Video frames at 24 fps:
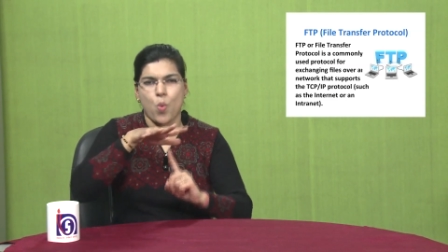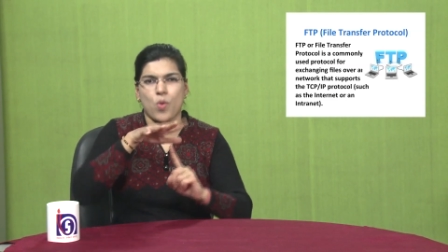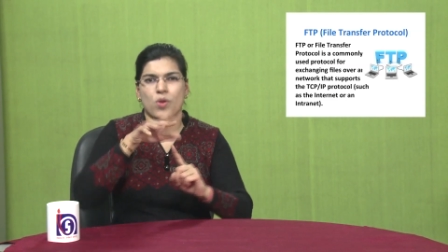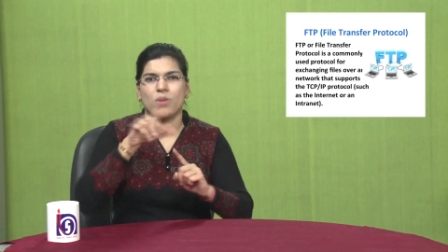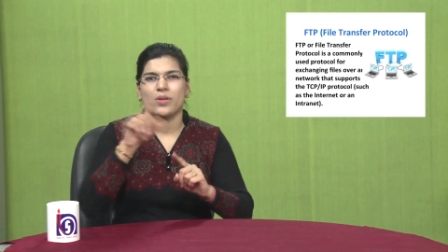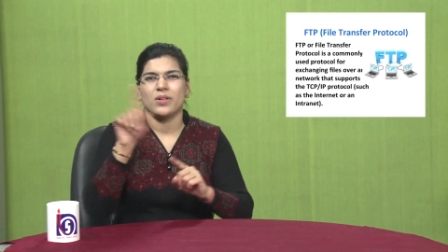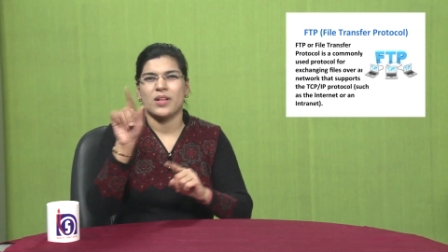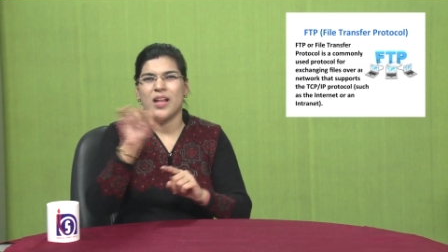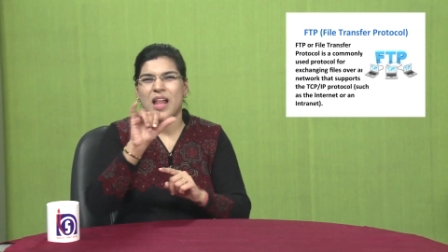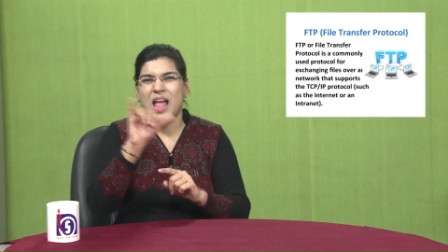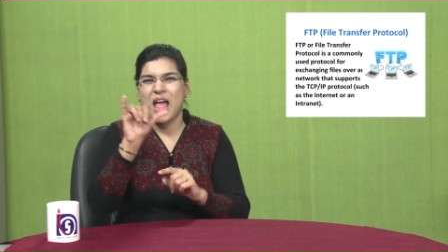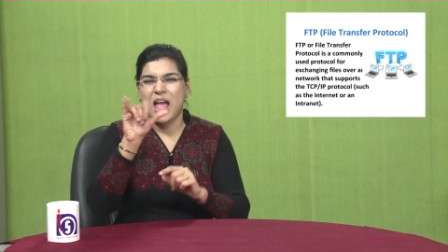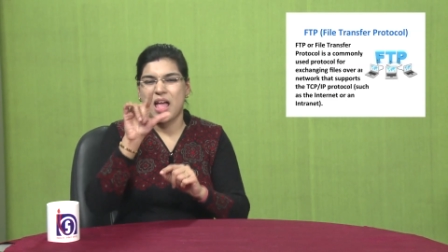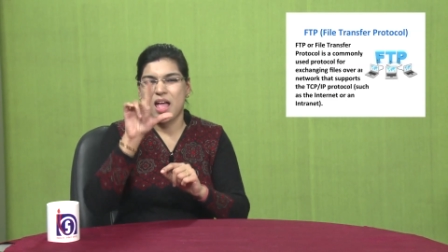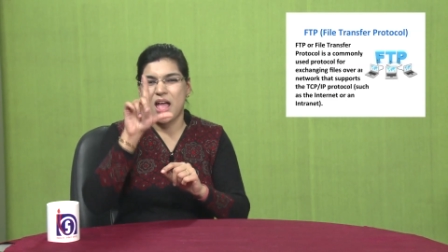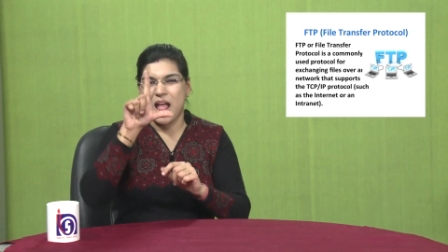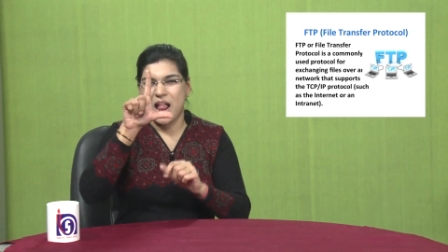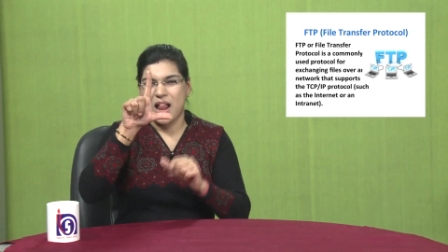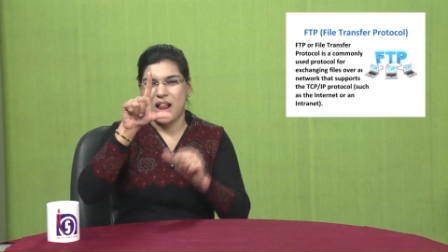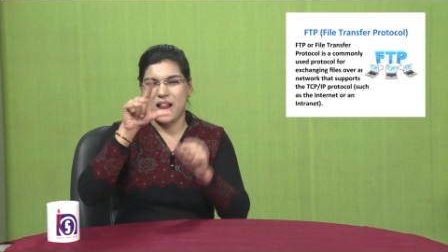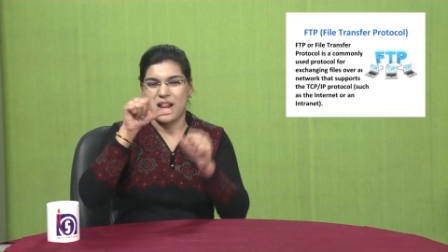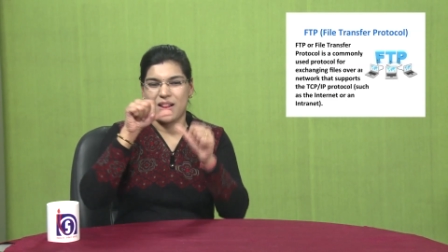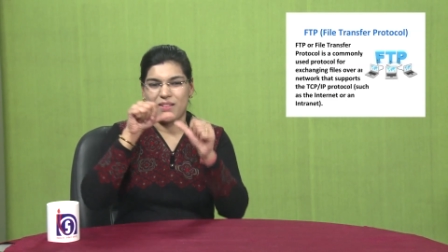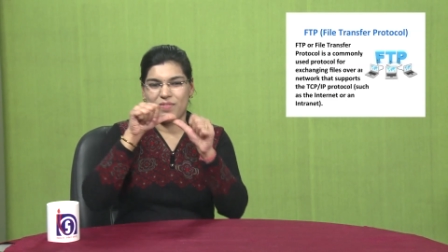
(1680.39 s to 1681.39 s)
over a
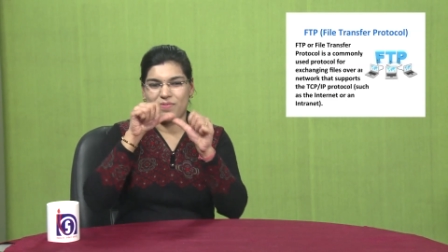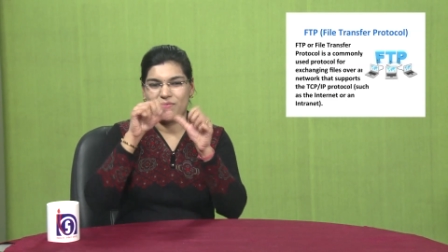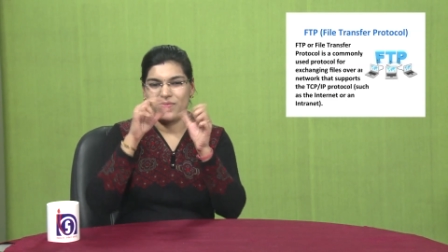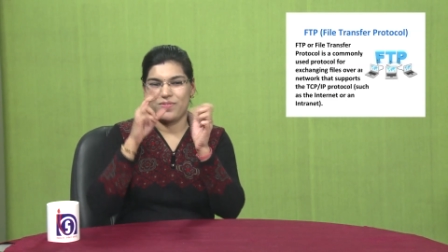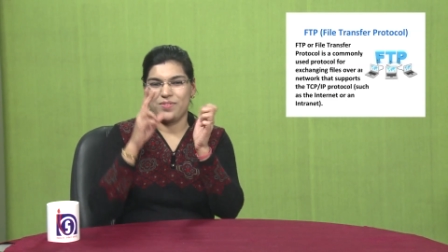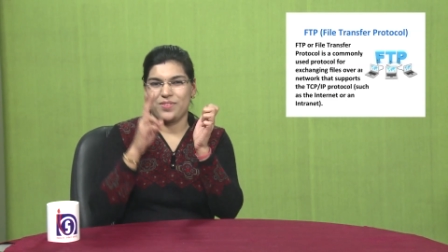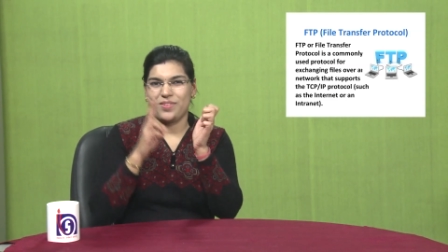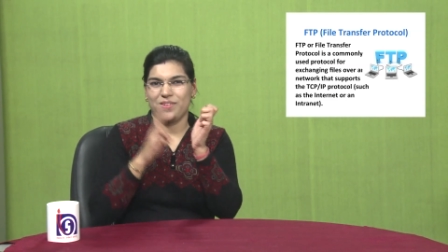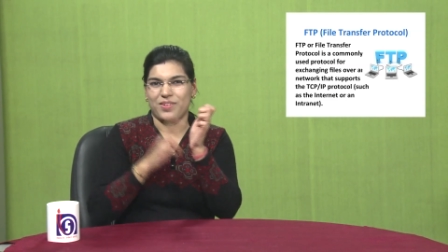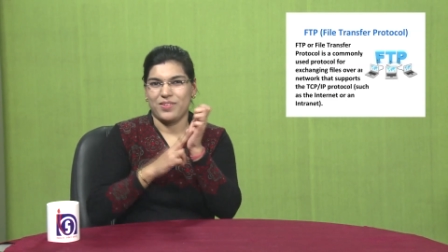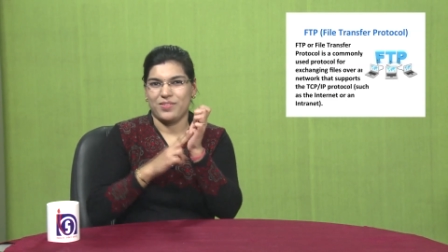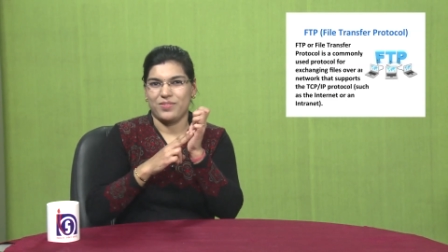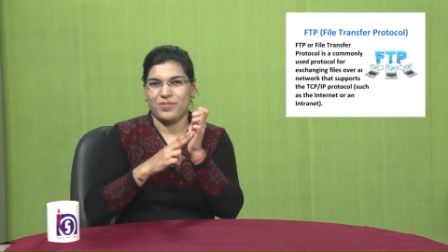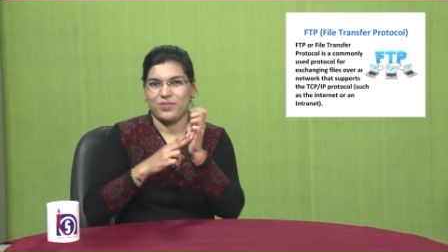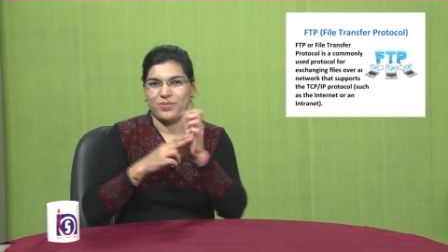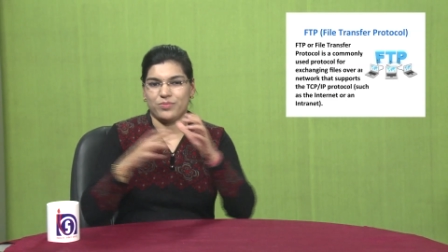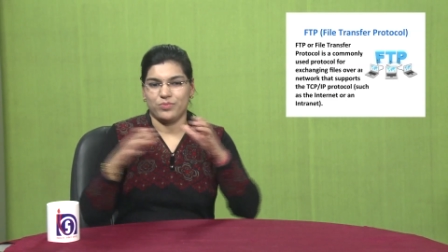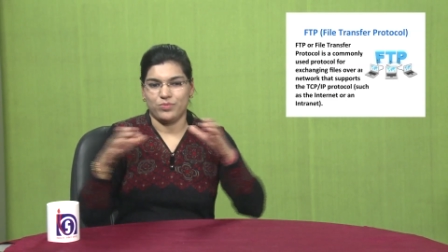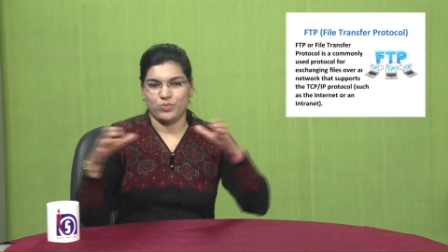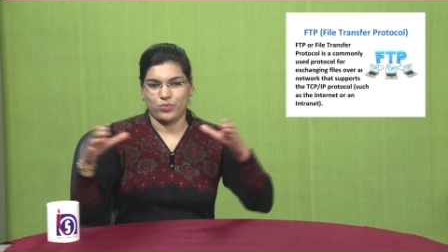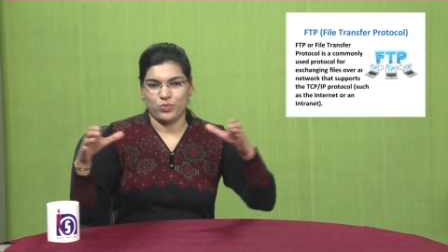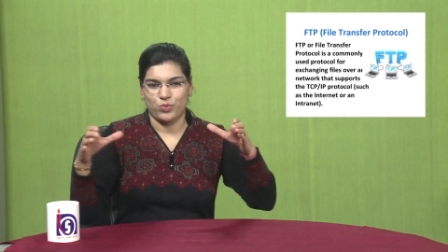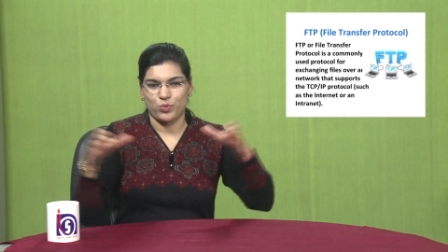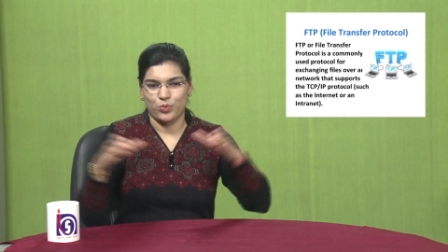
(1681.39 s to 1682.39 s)
network that supports